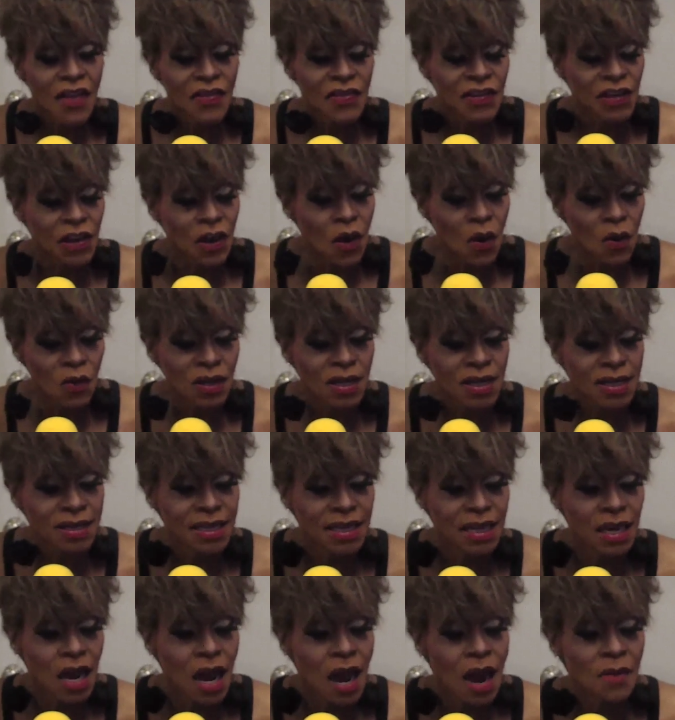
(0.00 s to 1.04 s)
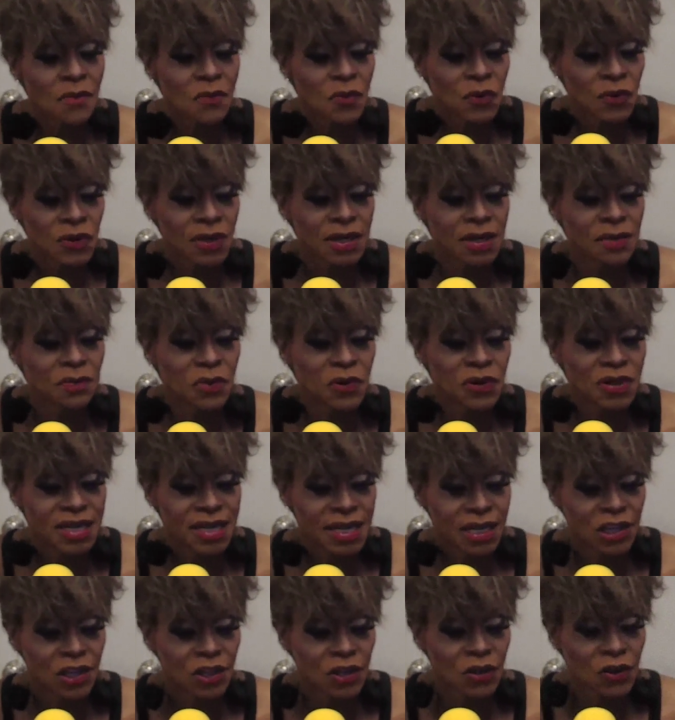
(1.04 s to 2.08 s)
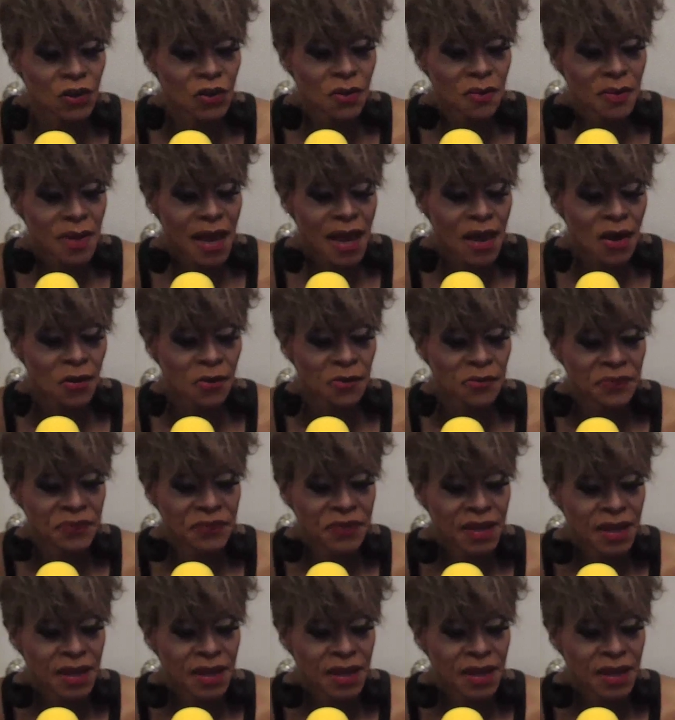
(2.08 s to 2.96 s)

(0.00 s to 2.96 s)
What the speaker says: The only thing I'm really particular about,